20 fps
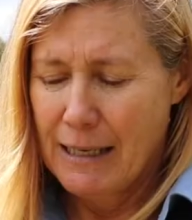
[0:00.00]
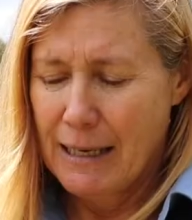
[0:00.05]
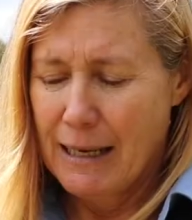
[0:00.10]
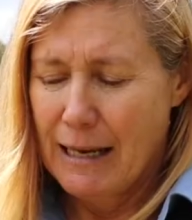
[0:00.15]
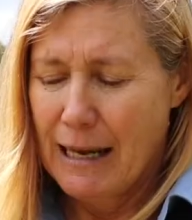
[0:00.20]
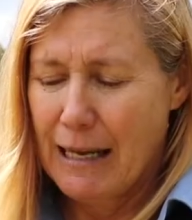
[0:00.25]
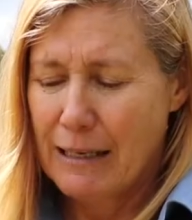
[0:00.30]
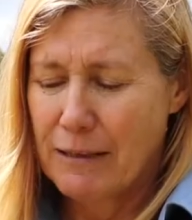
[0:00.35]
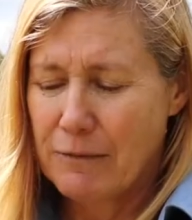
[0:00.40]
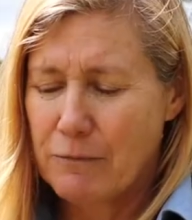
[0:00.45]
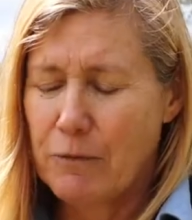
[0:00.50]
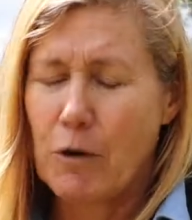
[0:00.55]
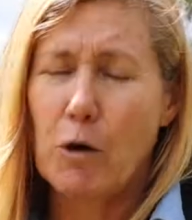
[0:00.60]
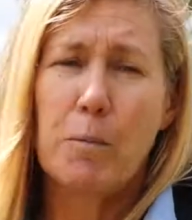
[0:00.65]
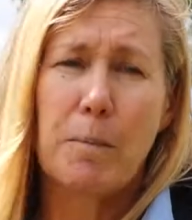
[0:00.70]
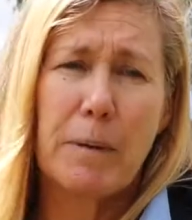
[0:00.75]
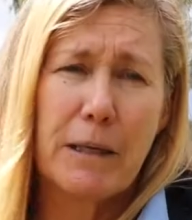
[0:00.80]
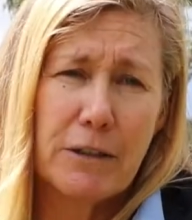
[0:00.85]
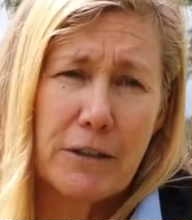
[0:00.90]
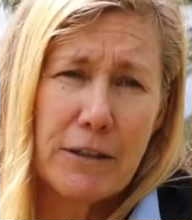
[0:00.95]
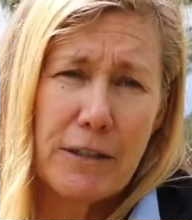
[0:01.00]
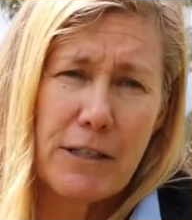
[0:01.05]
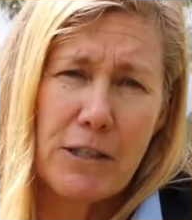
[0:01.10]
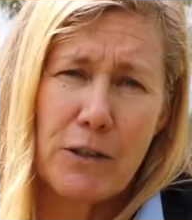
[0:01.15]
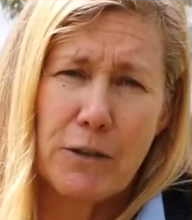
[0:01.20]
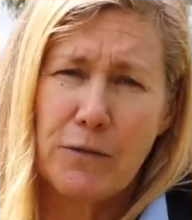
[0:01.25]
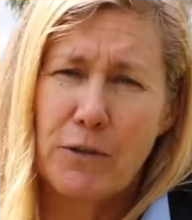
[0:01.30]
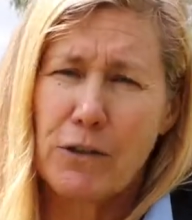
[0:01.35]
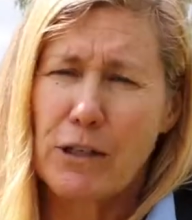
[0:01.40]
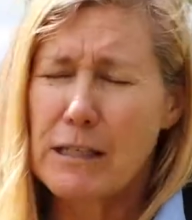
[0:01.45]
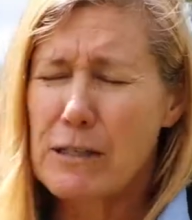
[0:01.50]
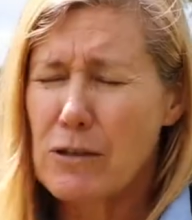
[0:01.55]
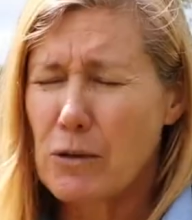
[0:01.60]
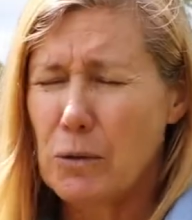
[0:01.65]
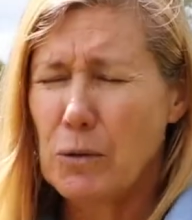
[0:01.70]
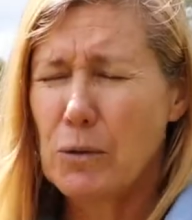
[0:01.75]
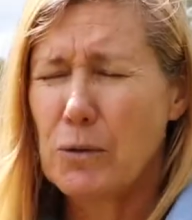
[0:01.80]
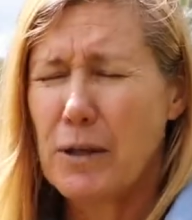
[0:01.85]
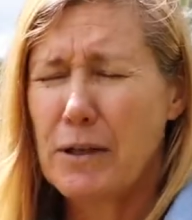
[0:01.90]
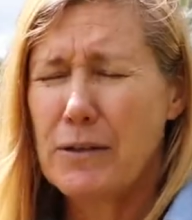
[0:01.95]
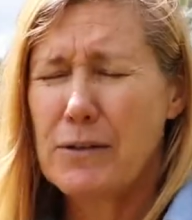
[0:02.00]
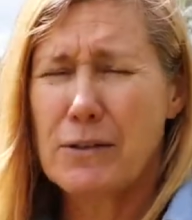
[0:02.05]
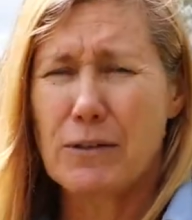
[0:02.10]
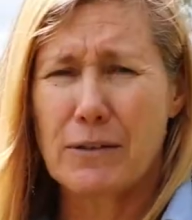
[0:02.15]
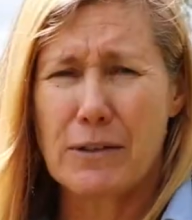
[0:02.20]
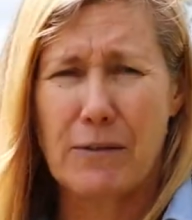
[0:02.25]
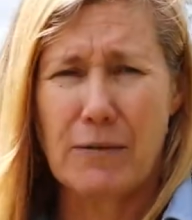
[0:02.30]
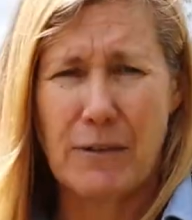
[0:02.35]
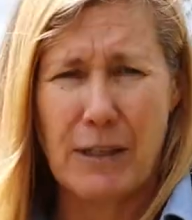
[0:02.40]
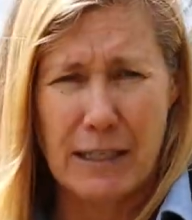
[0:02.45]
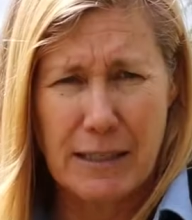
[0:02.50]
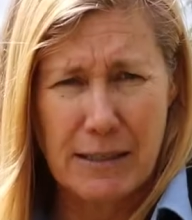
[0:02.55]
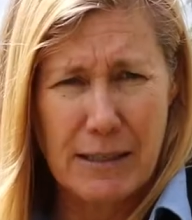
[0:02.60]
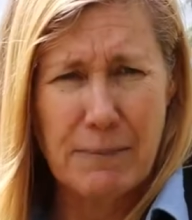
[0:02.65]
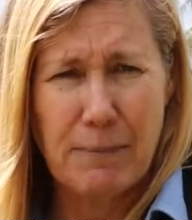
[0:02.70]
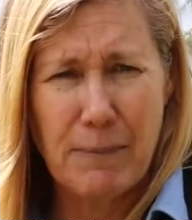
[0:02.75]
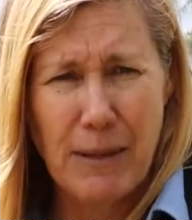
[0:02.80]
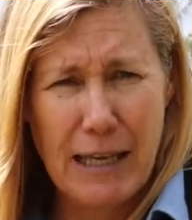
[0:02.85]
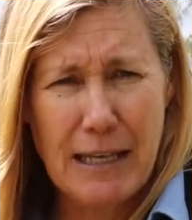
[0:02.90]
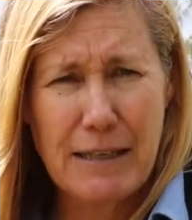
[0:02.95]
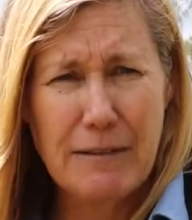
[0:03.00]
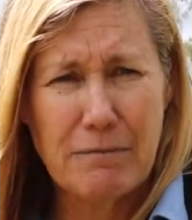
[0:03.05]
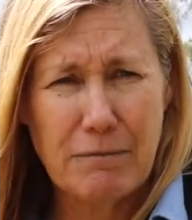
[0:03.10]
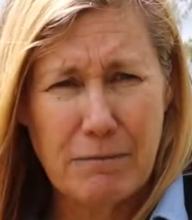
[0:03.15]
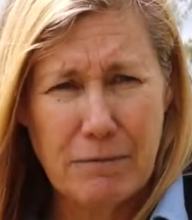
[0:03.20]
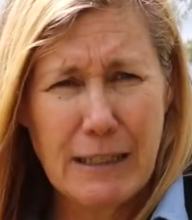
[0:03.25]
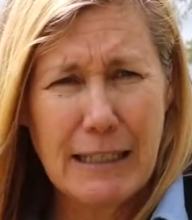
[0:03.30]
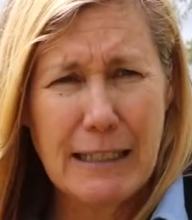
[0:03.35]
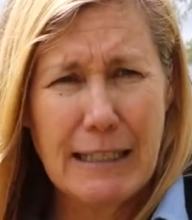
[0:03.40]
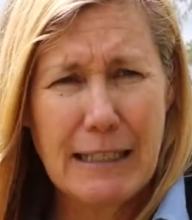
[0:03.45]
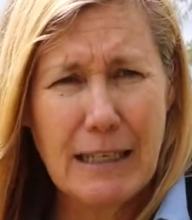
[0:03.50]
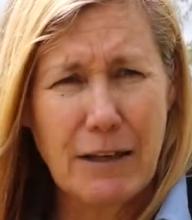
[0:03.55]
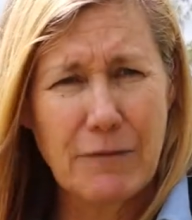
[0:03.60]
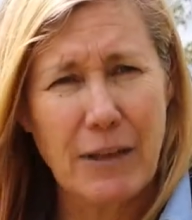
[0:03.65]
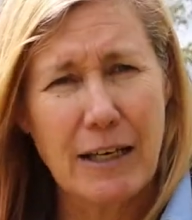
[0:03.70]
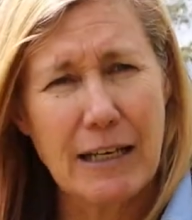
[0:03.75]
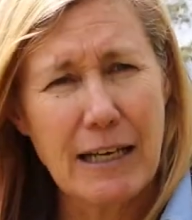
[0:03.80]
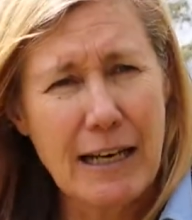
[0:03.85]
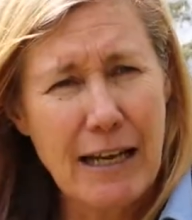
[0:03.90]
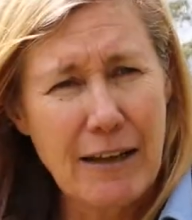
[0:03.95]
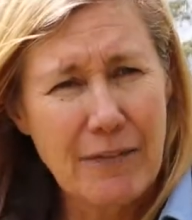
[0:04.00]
and vulpia and silvergrass, all those sorts of things. They really love that.